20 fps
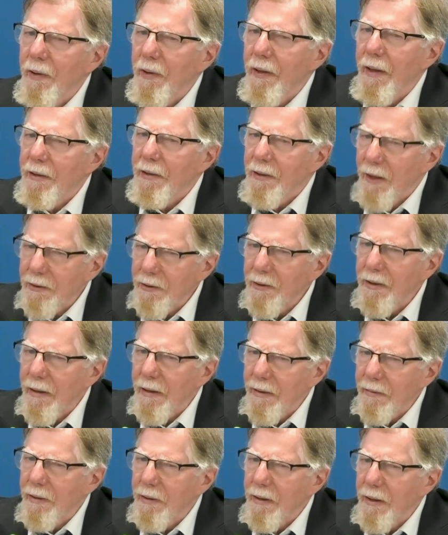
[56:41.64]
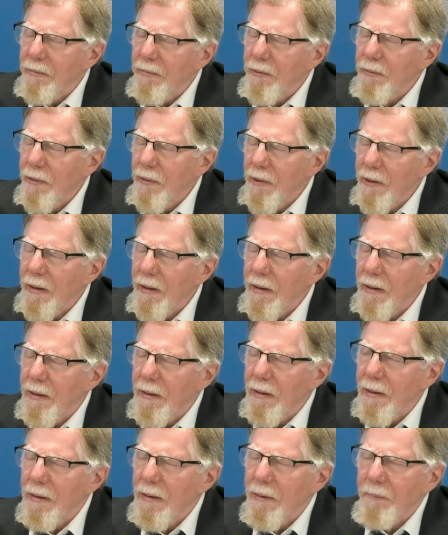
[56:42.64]
it doesn't even
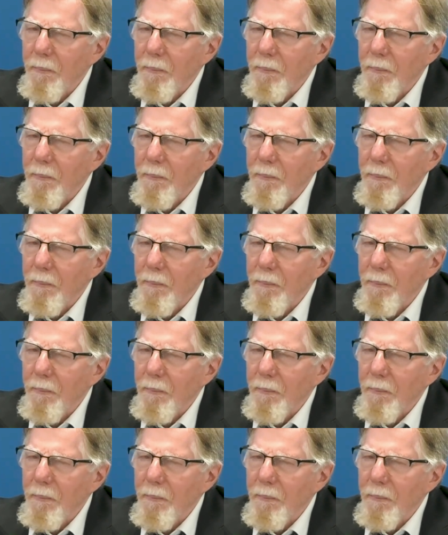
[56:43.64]
really